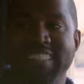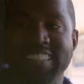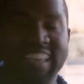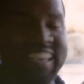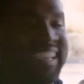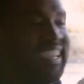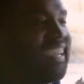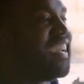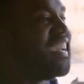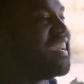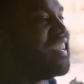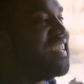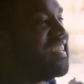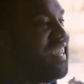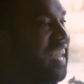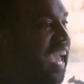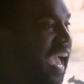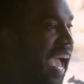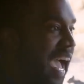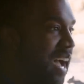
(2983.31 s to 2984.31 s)
can say
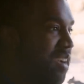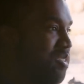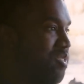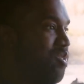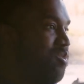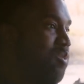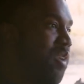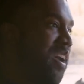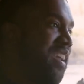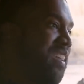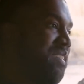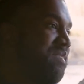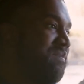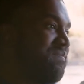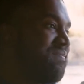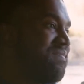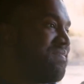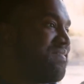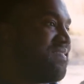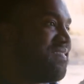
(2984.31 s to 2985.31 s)
now Sway.
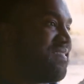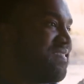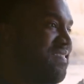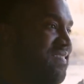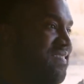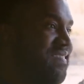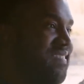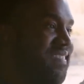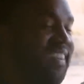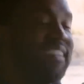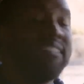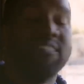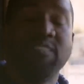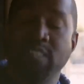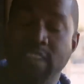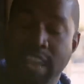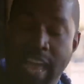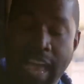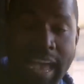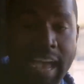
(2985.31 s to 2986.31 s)

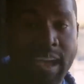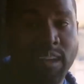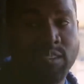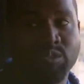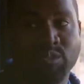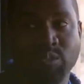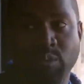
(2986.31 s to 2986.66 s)
Now